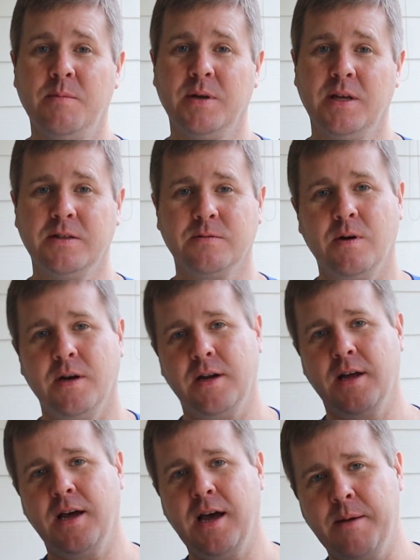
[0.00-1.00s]
But guess
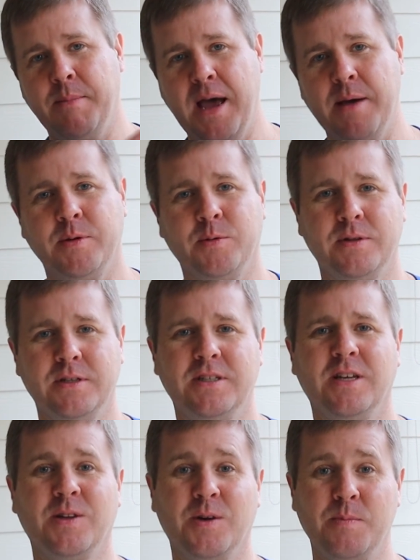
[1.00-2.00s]
what? I'm happy with the
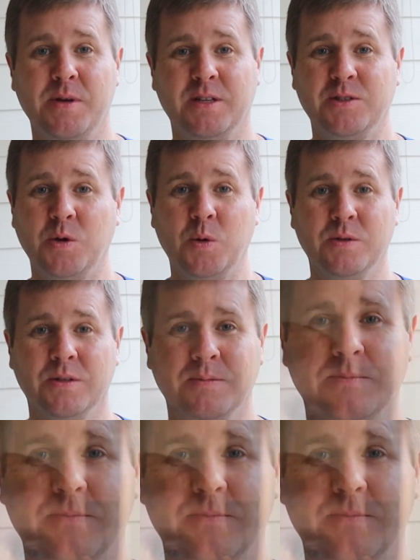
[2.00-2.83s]
10 that are being sold.